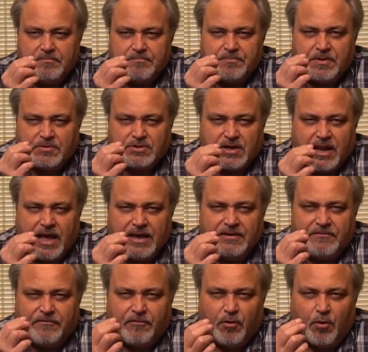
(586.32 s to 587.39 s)
Those
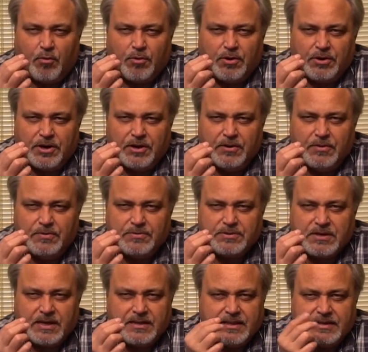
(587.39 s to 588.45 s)
light floral
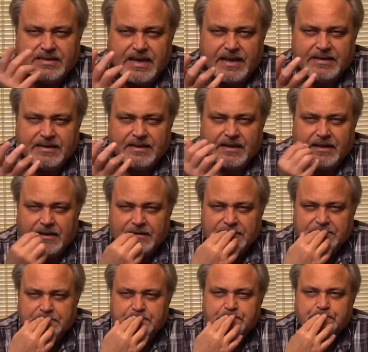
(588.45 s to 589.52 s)
notes like the
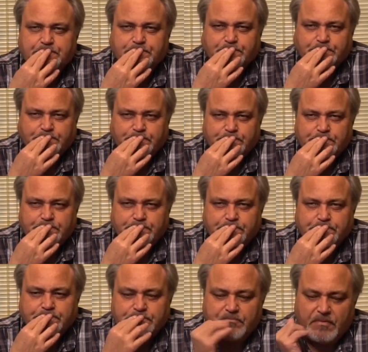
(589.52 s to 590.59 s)
dandelion.
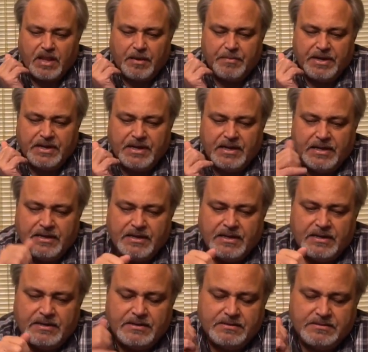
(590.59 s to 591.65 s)
I mean,
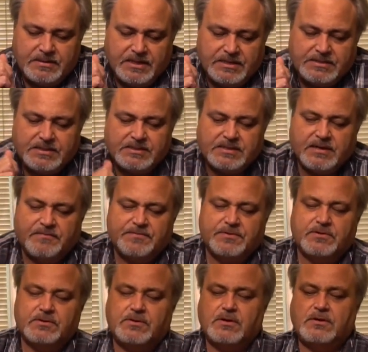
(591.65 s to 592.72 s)
it lends itself
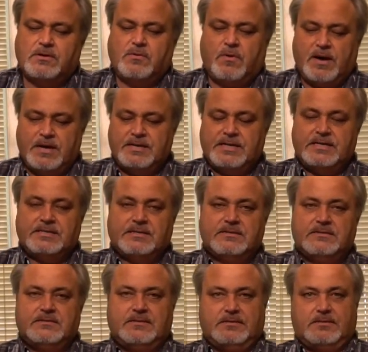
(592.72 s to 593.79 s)
to a quite
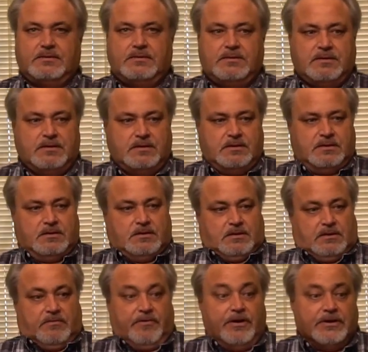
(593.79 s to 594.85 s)
decent,
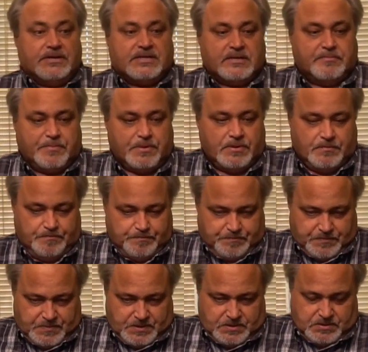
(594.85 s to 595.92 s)
very simple,
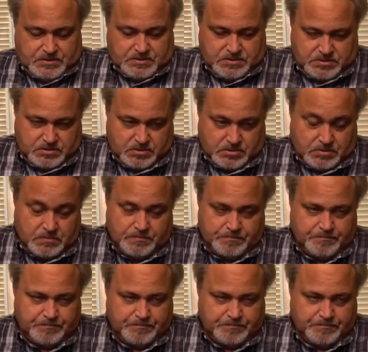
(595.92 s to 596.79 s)
or